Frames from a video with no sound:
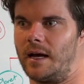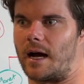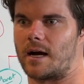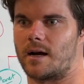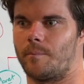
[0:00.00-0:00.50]

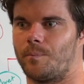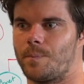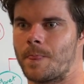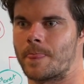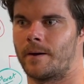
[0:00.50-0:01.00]

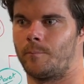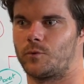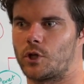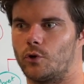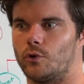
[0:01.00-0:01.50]

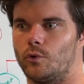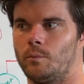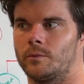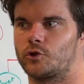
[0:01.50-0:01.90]
to